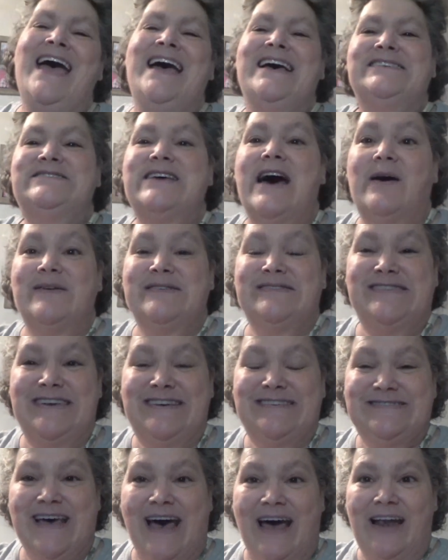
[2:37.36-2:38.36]
So I was
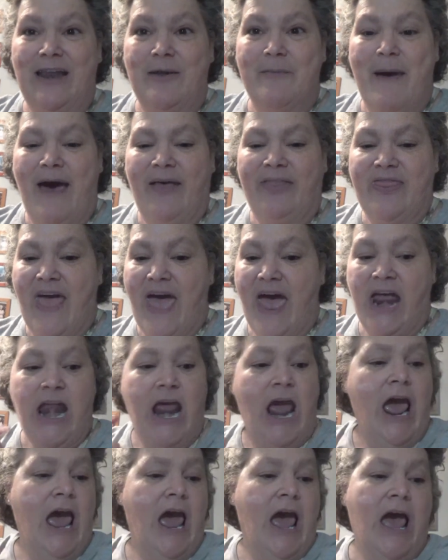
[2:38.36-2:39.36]
excited about that.
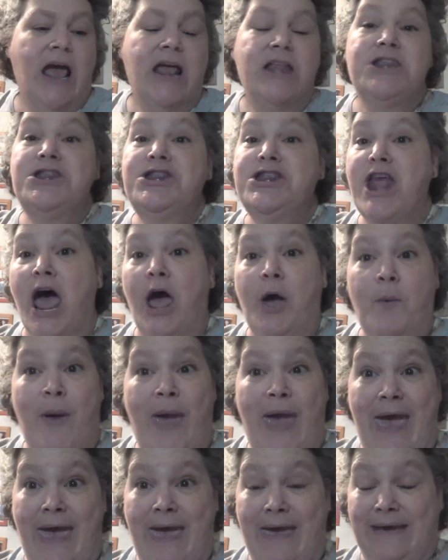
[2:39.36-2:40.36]
No
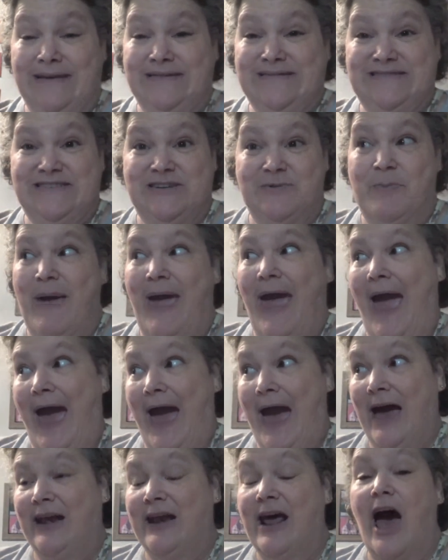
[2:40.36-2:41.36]
eggs to be
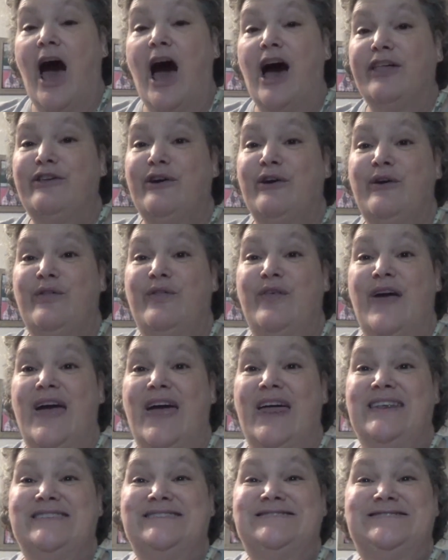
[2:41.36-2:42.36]
had other
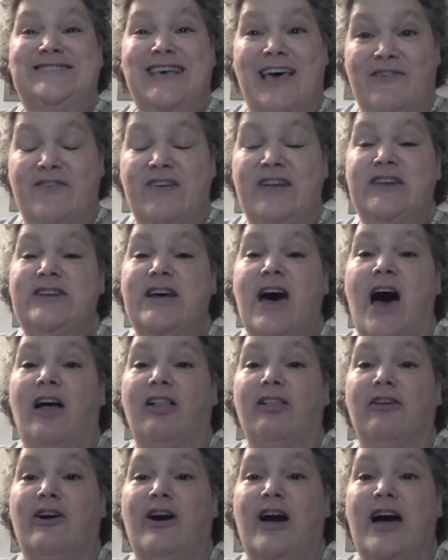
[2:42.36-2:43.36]
than seven
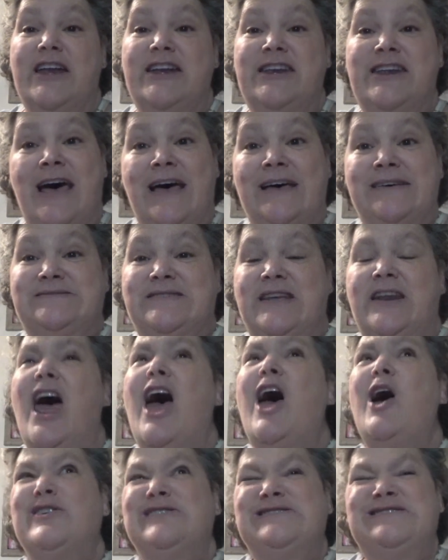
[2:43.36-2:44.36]
dollars a dozen,
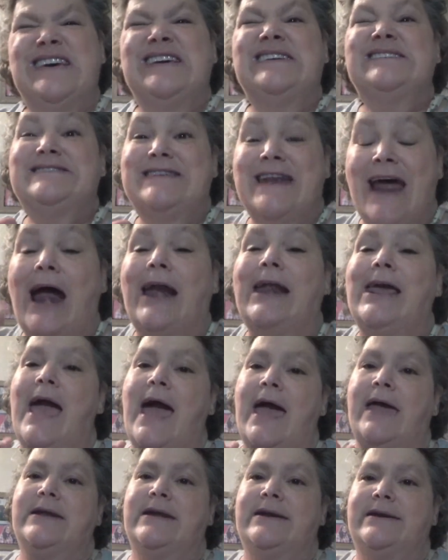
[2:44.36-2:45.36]
six
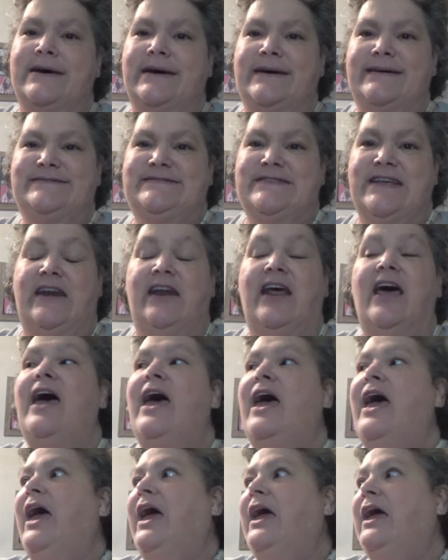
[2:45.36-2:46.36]
ninety-eight a dozen.
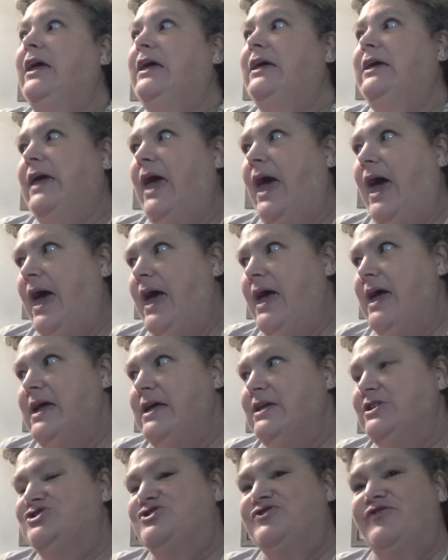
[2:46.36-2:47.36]

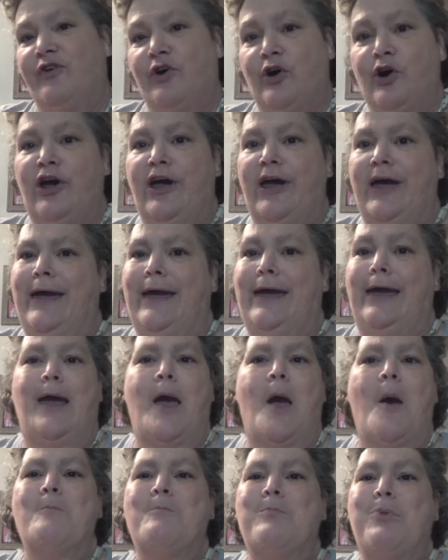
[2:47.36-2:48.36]

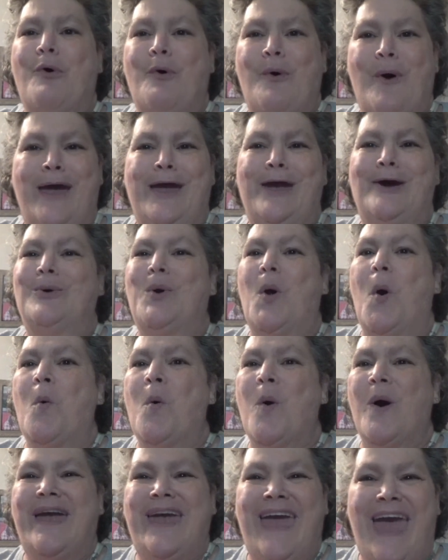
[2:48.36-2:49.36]
Cage-free, brown,
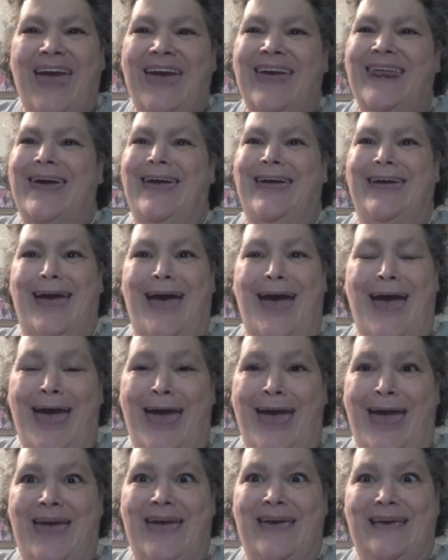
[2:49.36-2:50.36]
organic
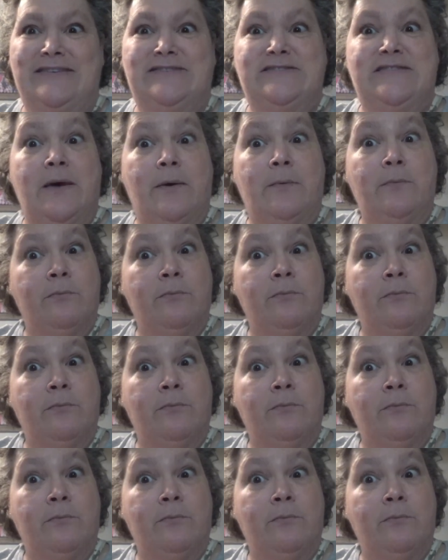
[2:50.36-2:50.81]
eggs.